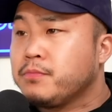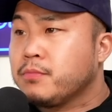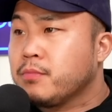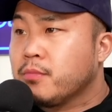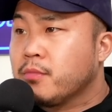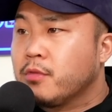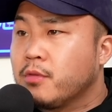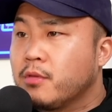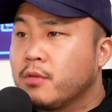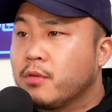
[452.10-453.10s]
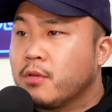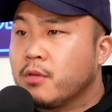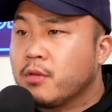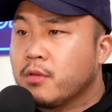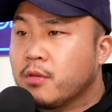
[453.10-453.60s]

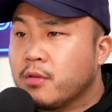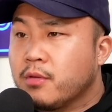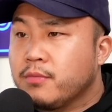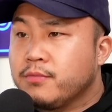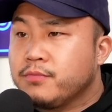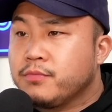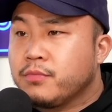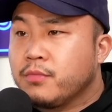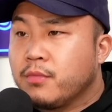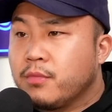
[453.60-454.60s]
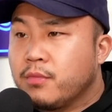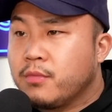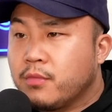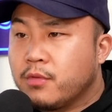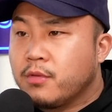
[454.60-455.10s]

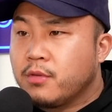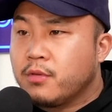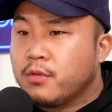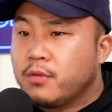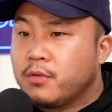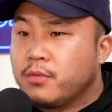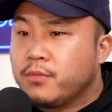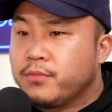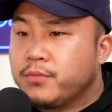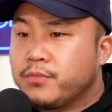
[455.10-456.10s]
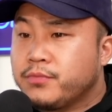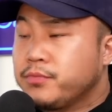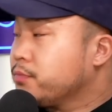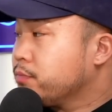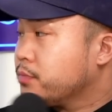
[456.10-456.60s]

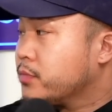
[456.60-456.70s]
[no speech]